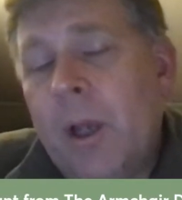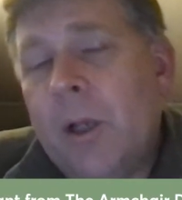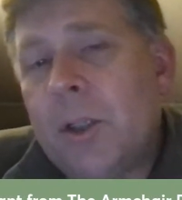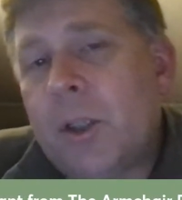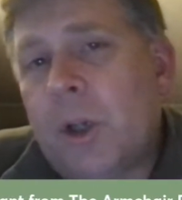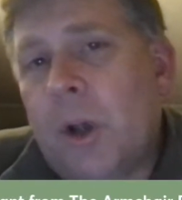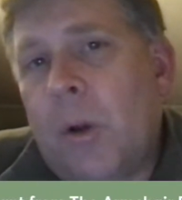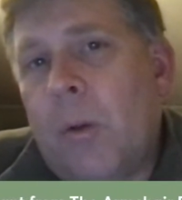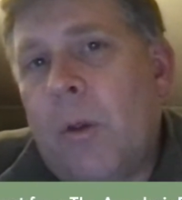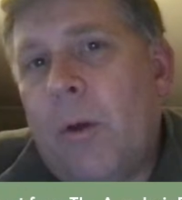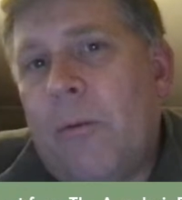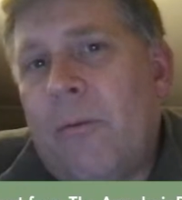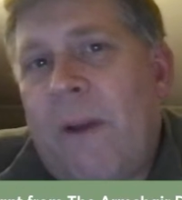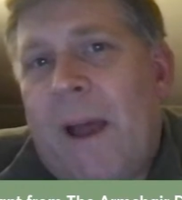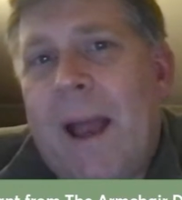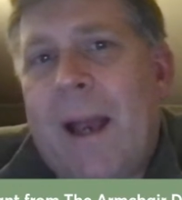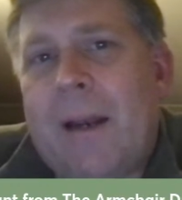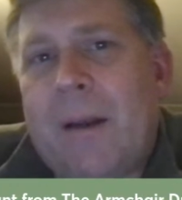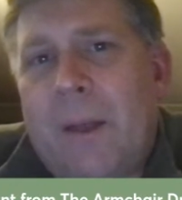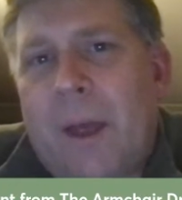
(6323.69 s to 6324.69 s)
So the
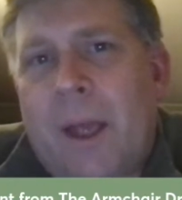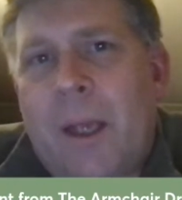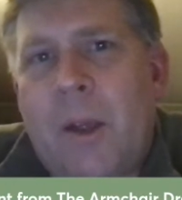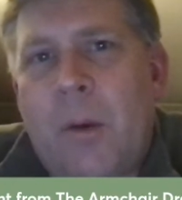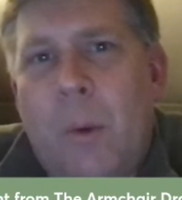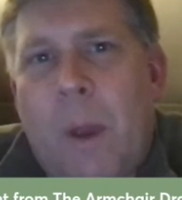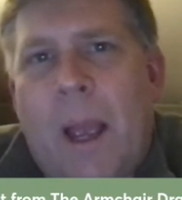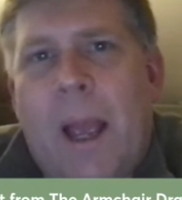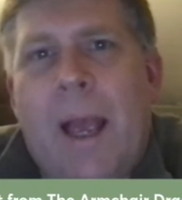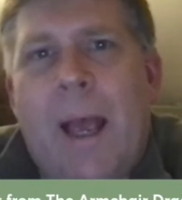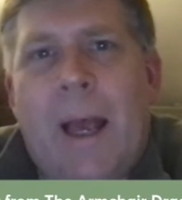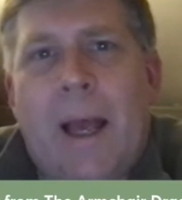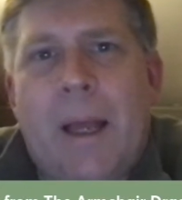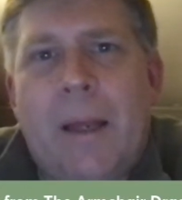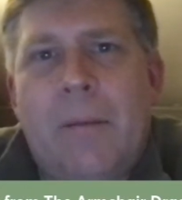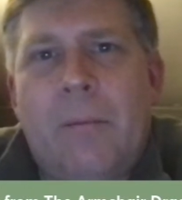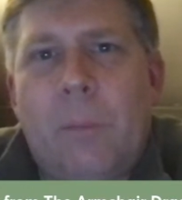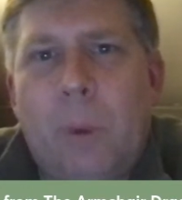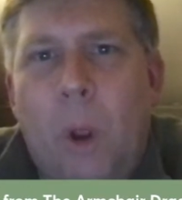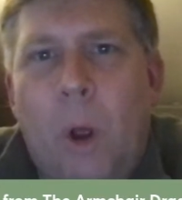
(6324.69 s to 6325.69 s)
fact that you
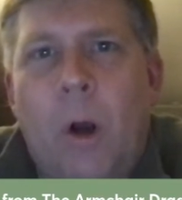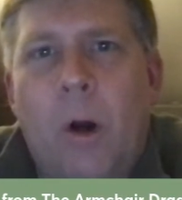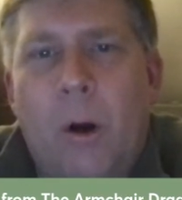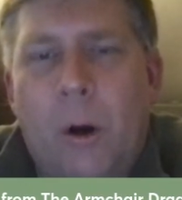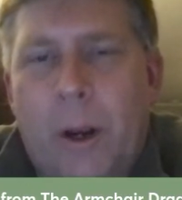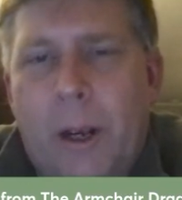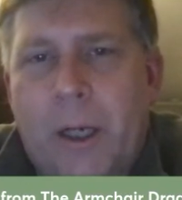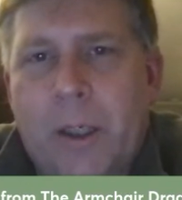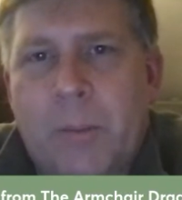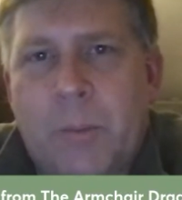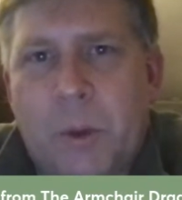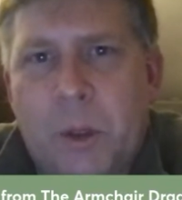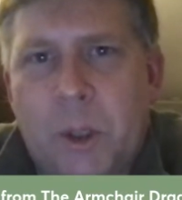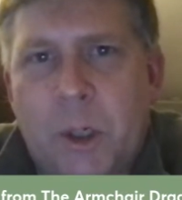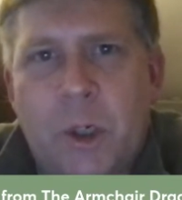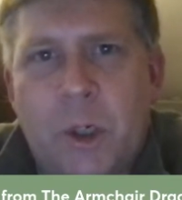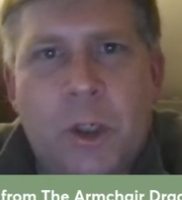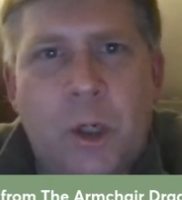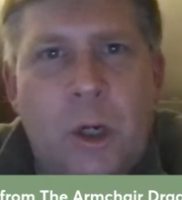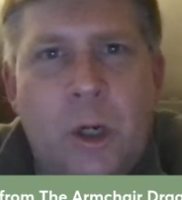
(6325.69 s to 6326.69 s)
had longer
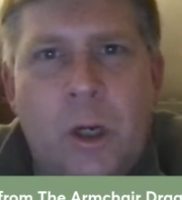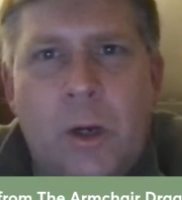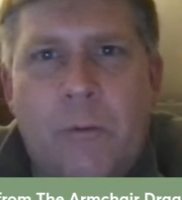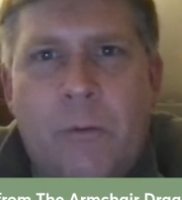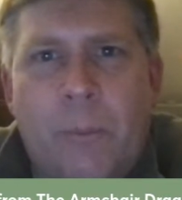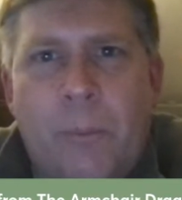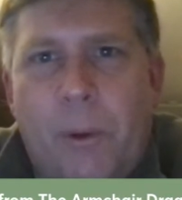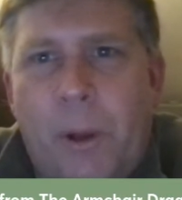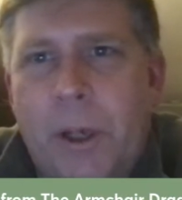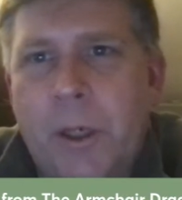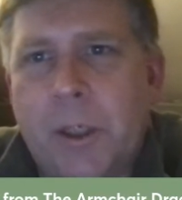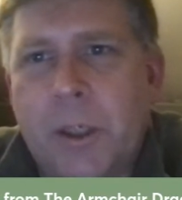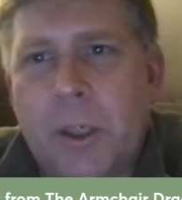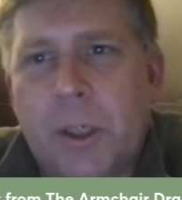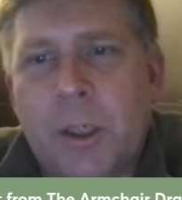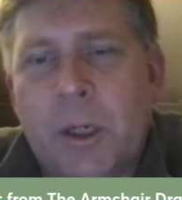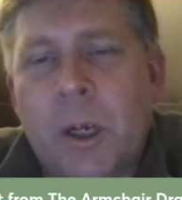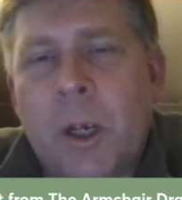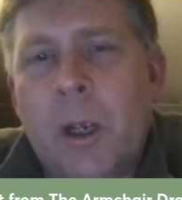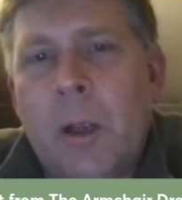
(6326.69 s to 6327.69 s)
exposition in different
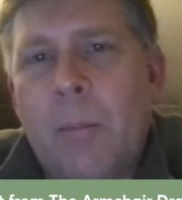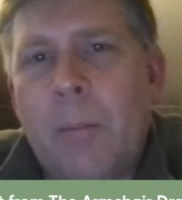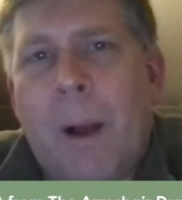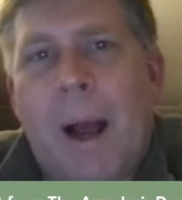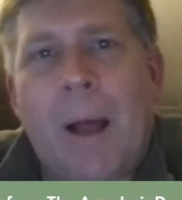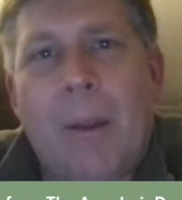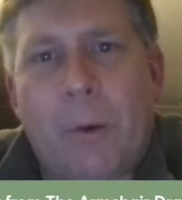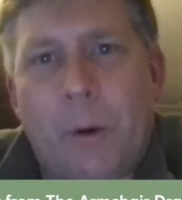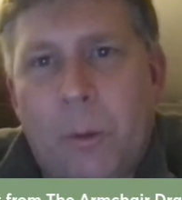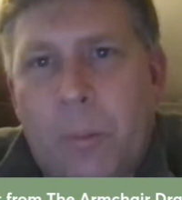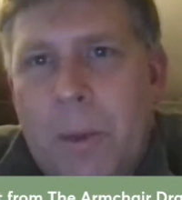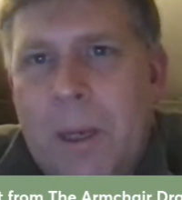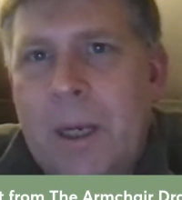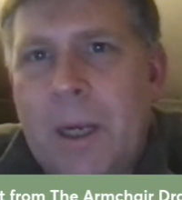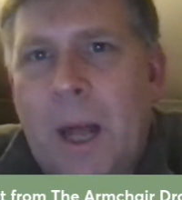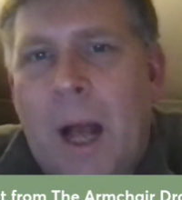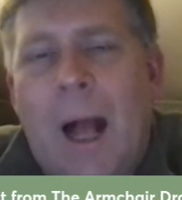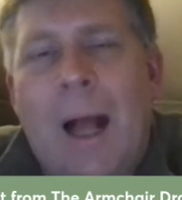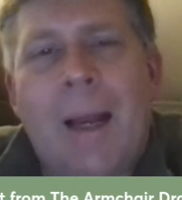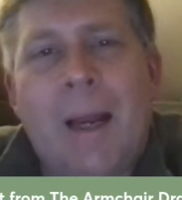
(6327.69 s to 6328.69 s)
places bothered me
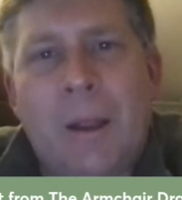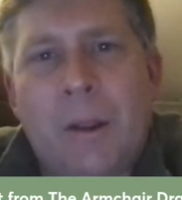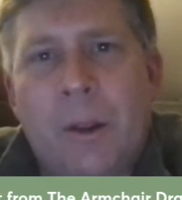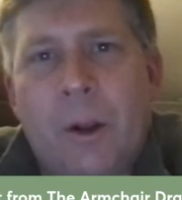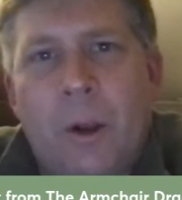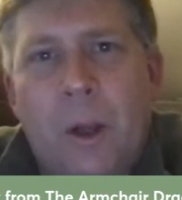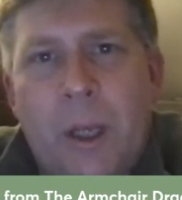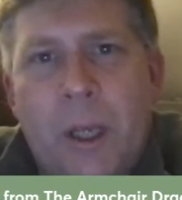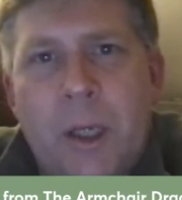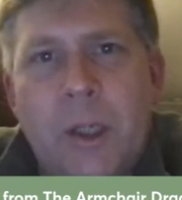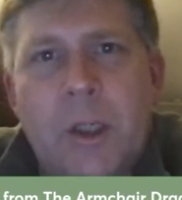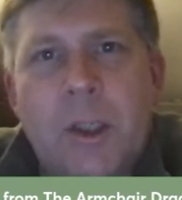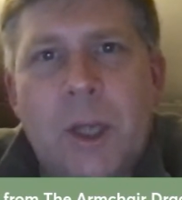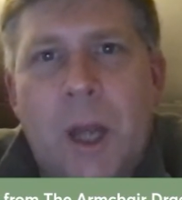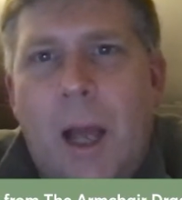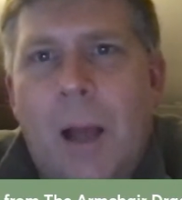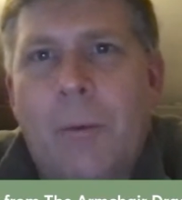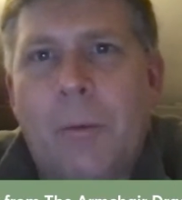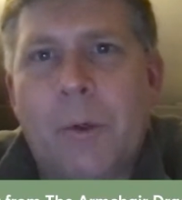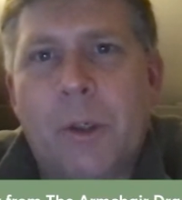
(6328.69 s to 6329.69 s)
not in the least.
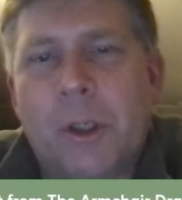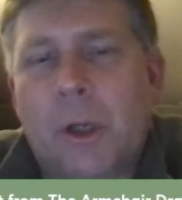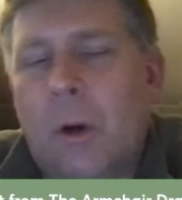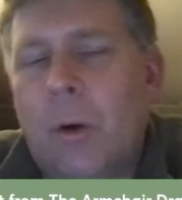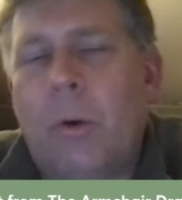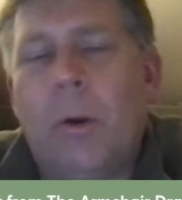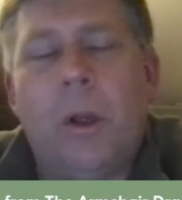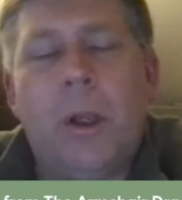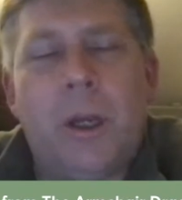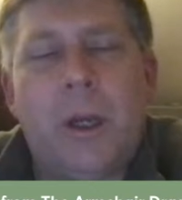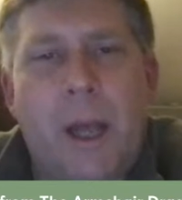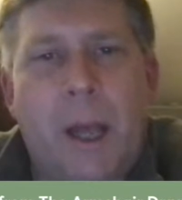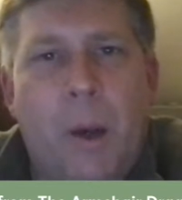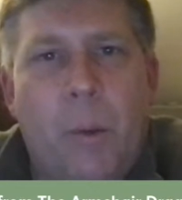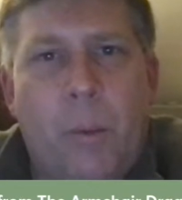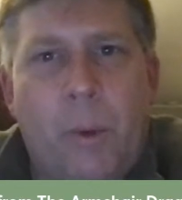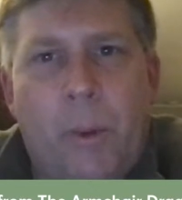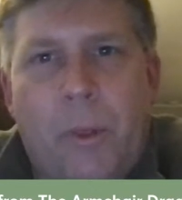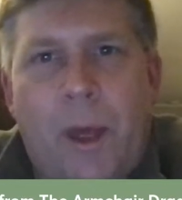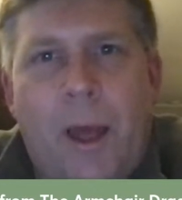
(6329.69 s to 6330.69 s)
I was totally
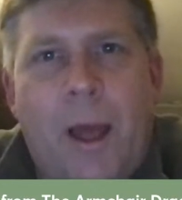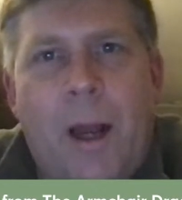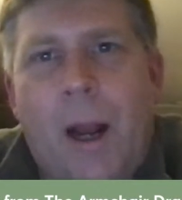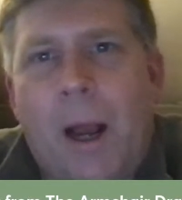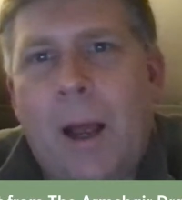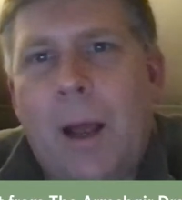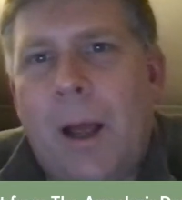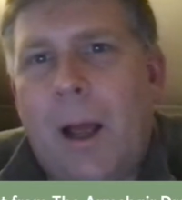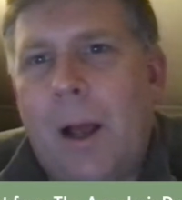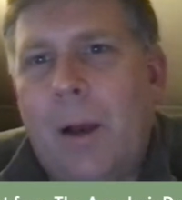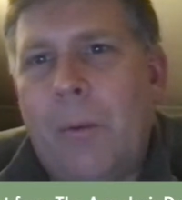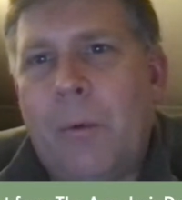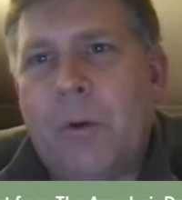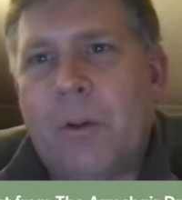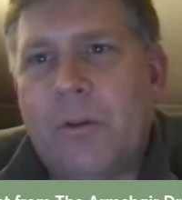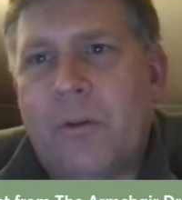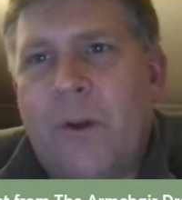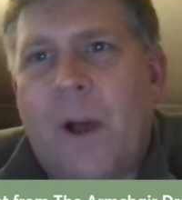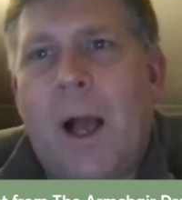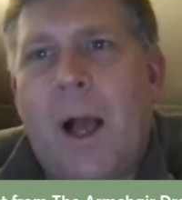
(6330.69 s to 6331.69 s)
down with that. I
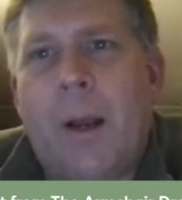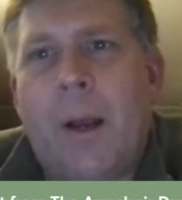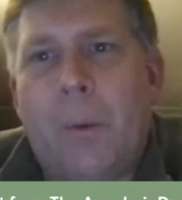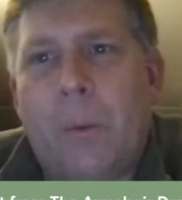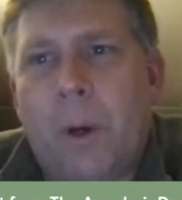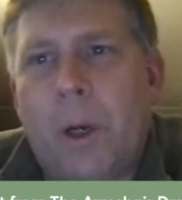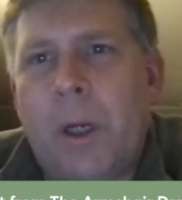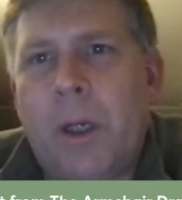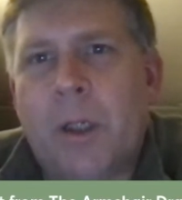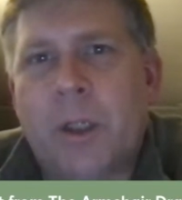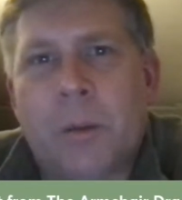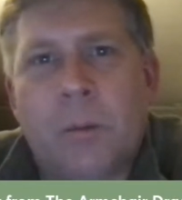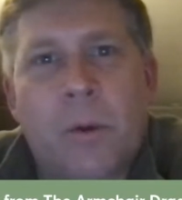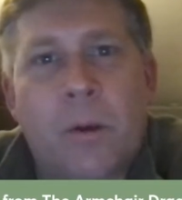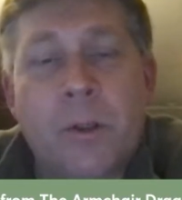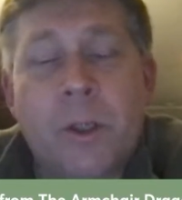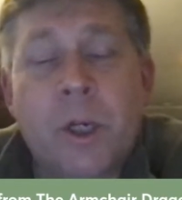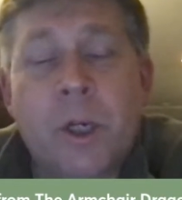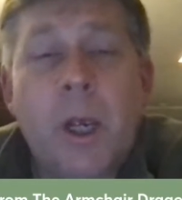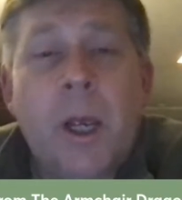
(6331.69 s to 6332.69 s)
was fine reading some of
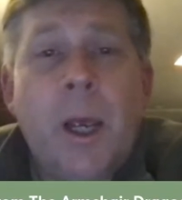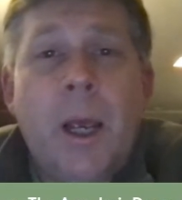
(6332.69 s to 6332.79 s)
it.